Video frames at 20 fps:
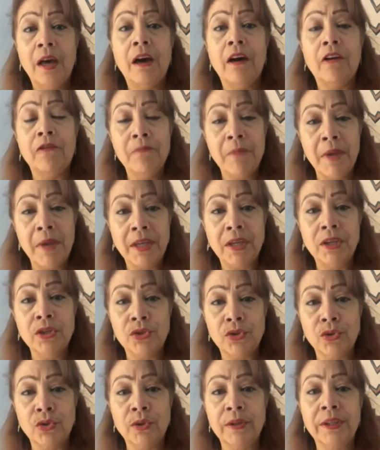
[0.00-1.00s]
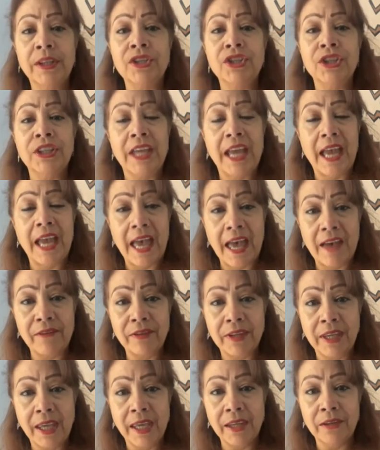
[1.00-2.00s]
of making sure that she
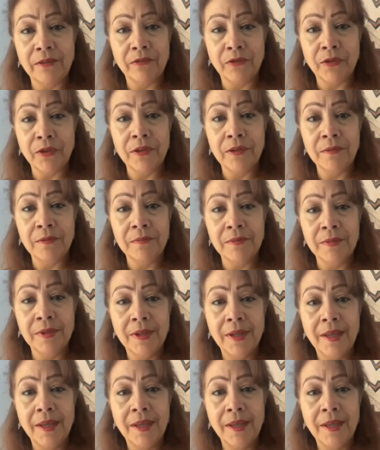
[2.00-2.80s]
advocated for them,